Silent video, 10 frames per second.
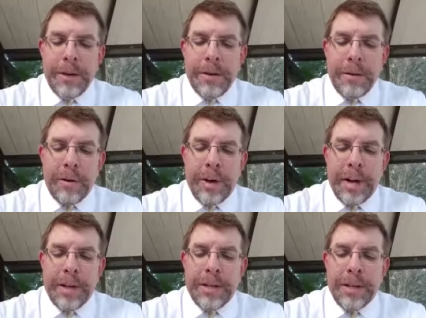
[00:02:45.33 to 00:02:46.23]
So
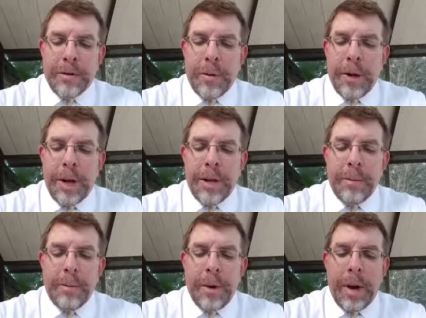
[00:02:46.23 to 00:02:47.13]
again, he says, when on,
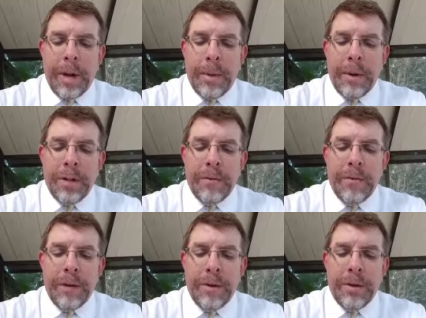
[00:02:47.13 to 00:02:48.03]
the, on a mission
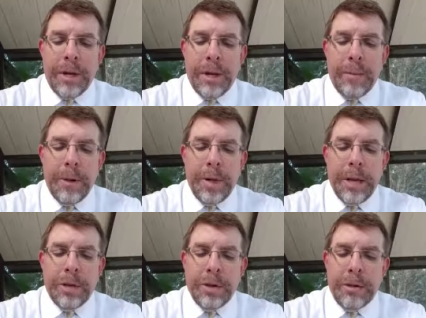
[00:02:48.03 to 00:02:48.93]
field, human
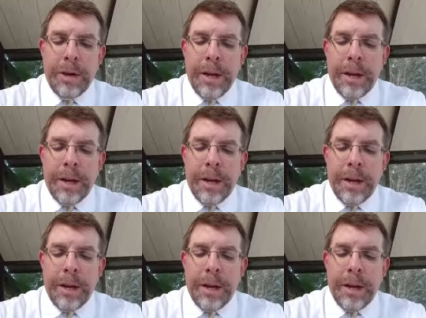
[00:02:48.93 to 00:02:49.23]
nature